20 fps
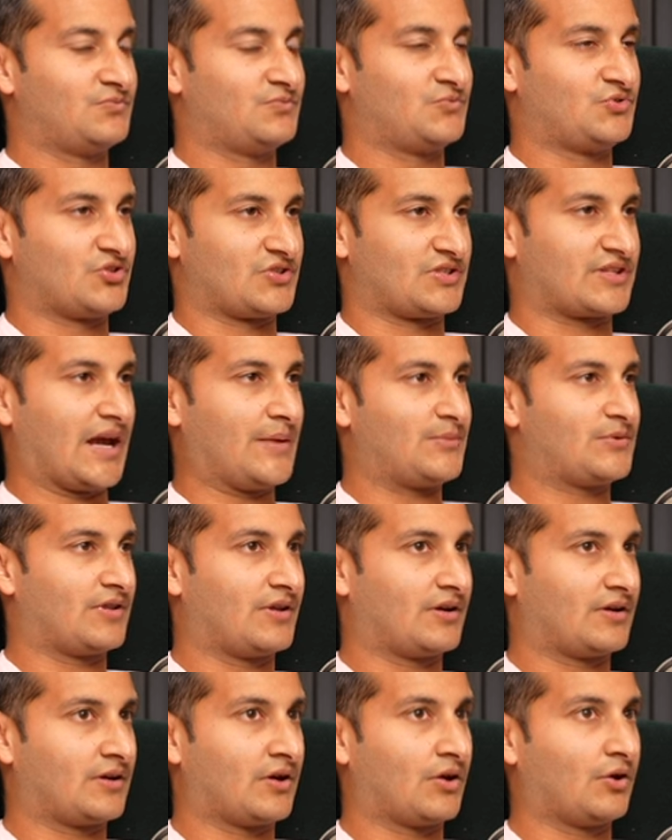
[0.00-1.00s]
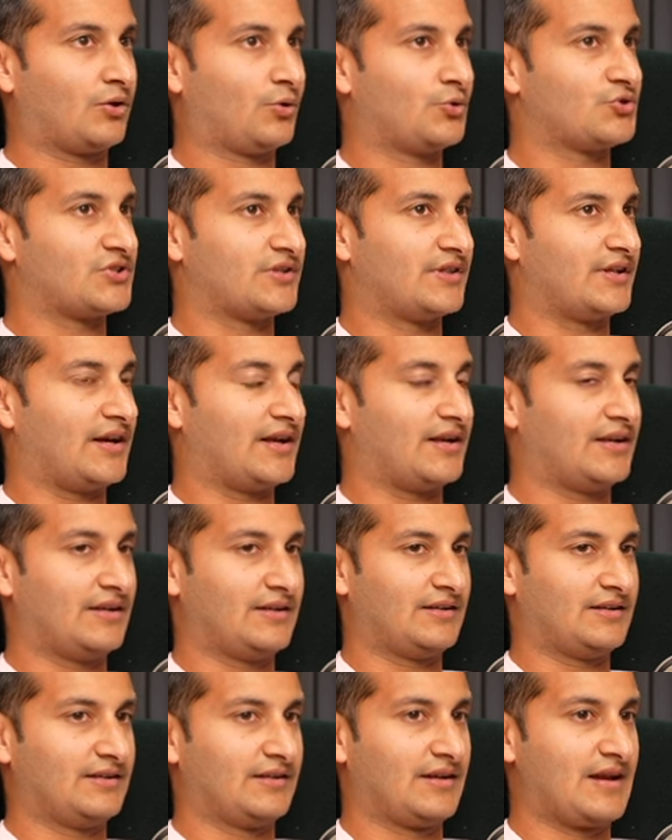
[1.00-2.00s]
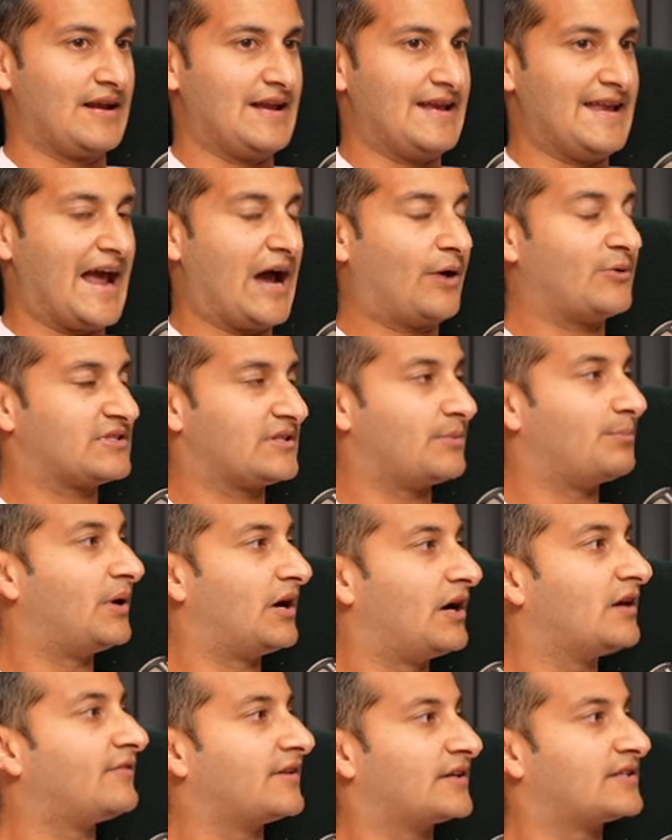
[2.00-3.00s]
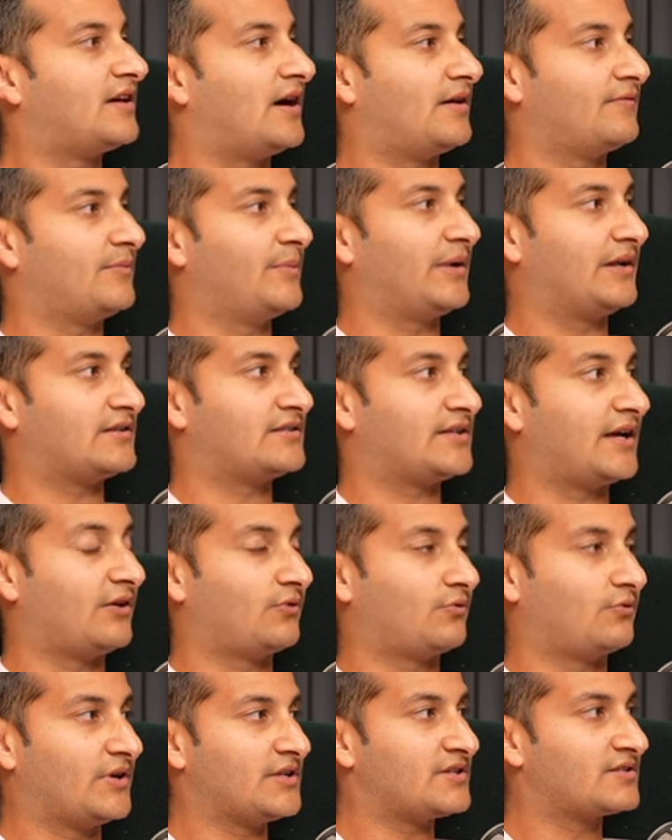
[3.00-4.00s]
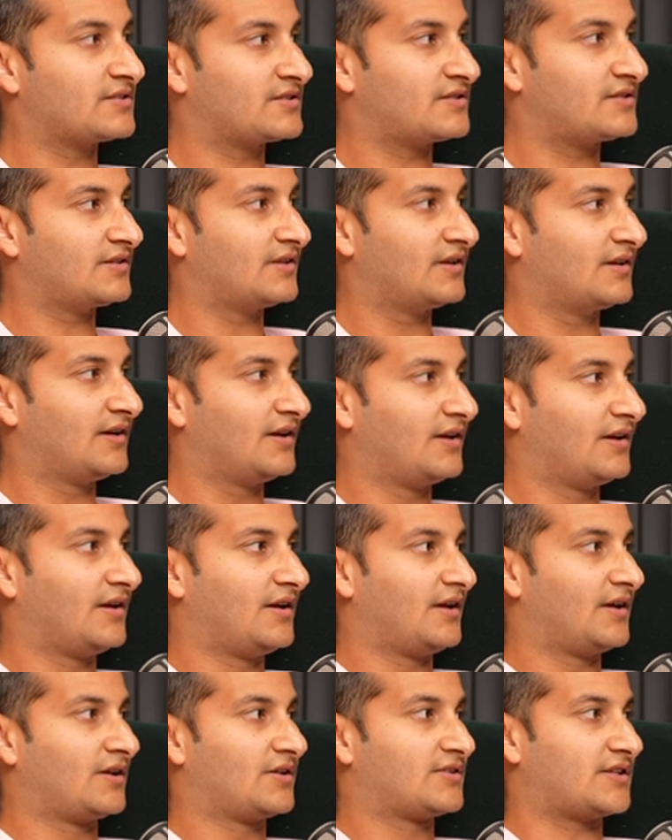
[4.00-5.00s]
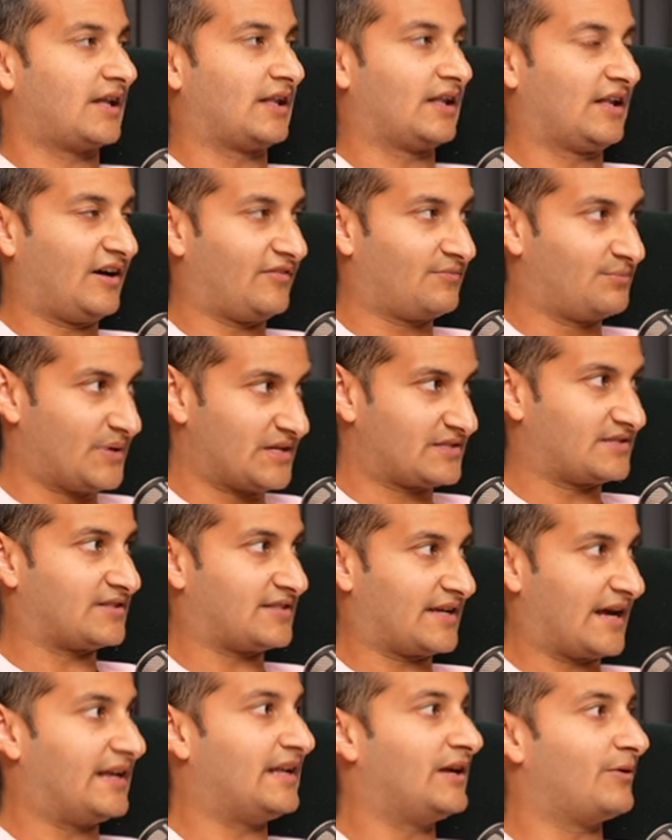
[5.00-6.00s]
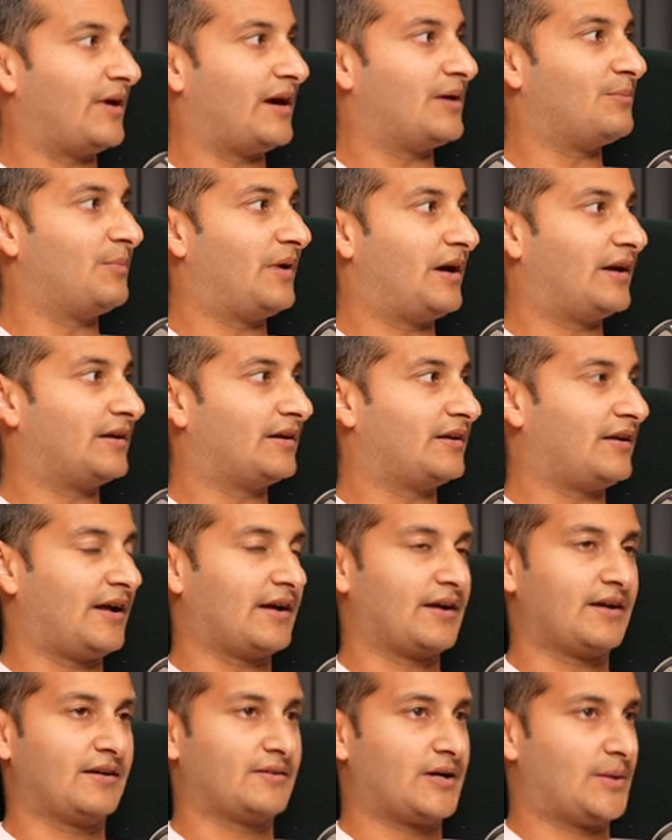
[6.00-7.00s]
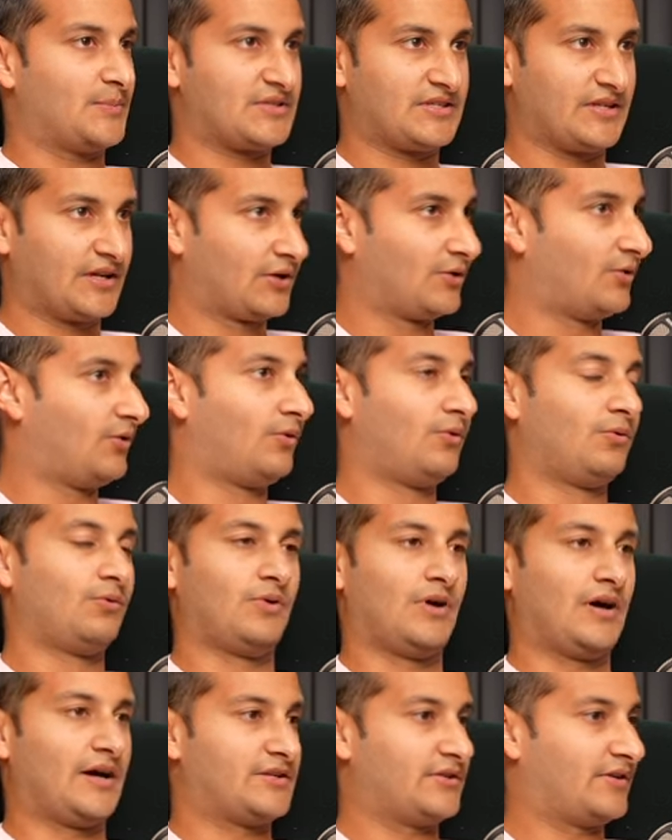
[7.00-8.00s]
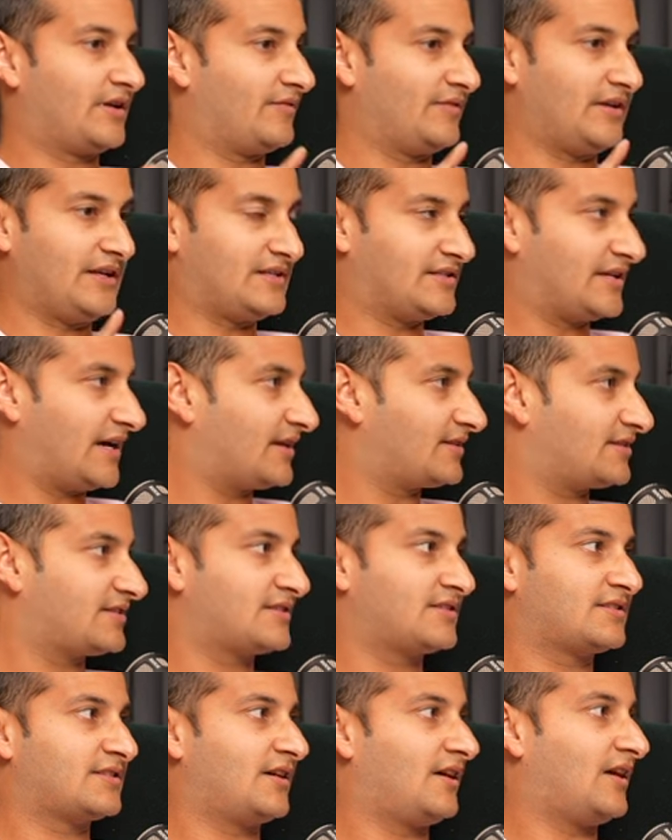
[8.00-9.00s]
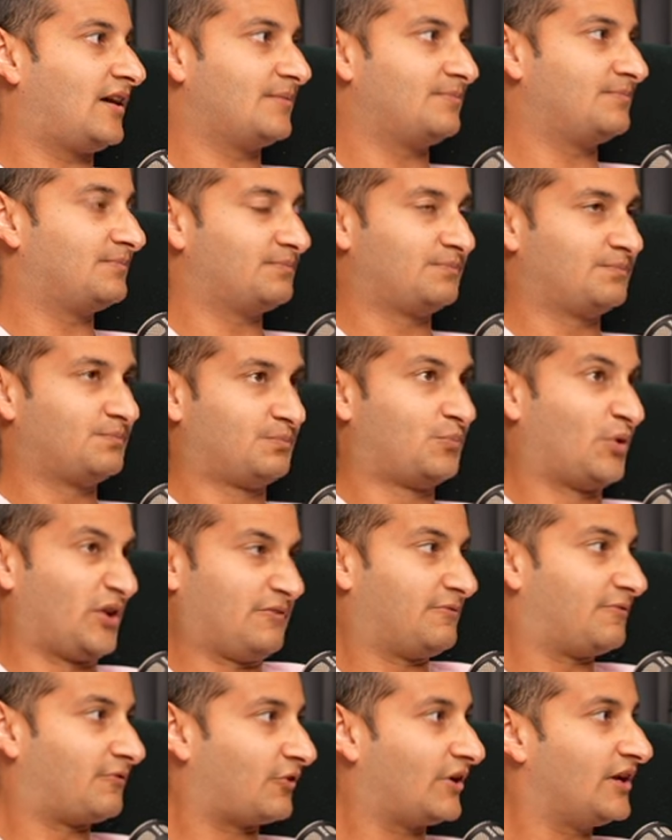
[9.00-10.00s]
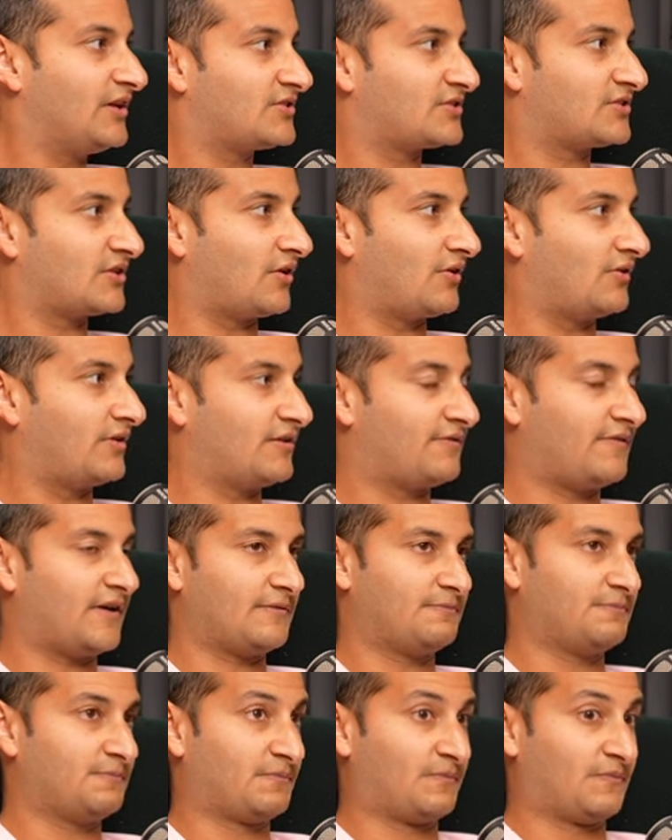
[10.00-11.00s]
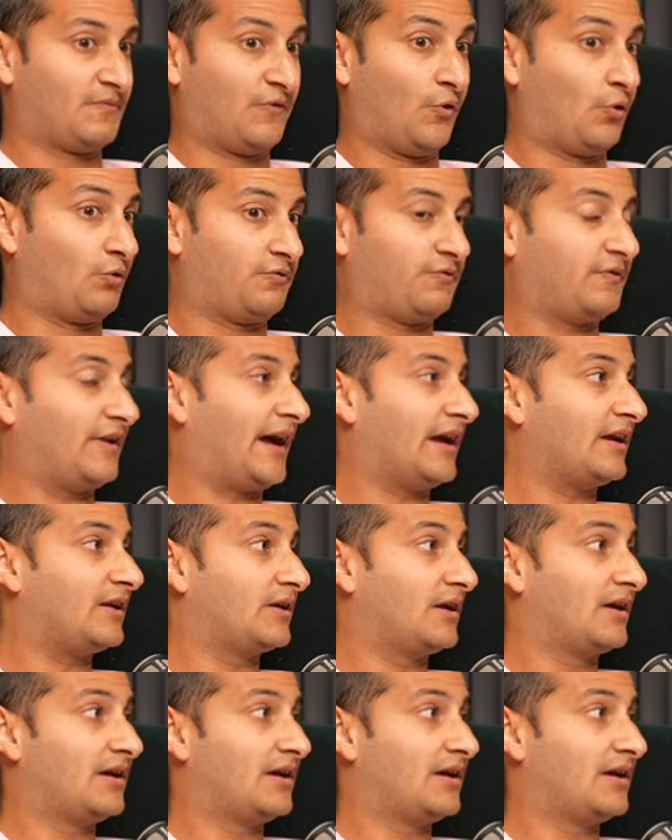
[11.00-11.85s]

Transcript: just came to the conclusion that now is the perfect time for me to take risks because I love business anyway, but like I'm single, I don't have any debts, I'm pretty free. So if I fall flat,